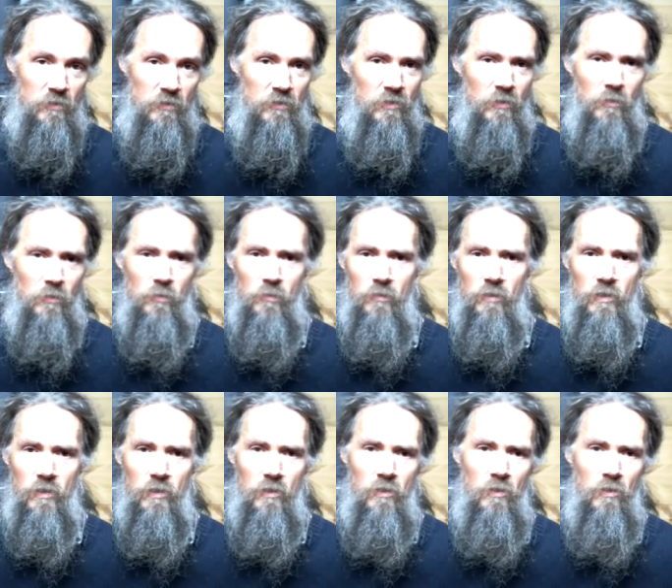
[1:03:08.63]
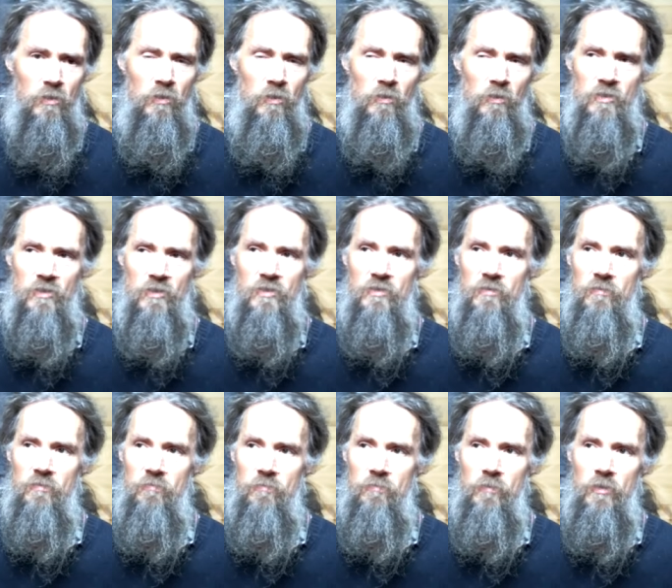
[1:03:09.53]
You don't, you're just
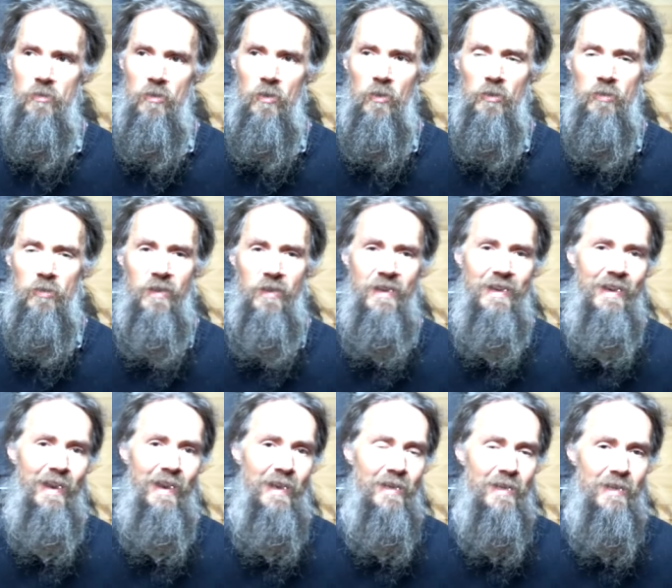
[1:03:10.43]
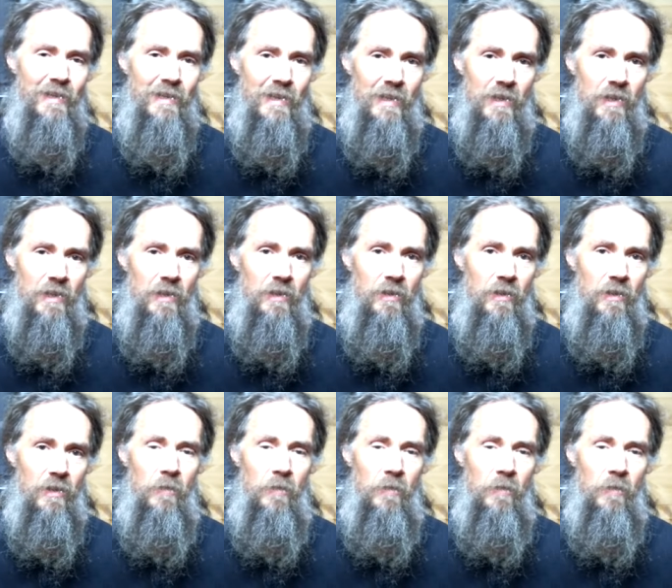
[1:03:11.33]
cultivating ADD.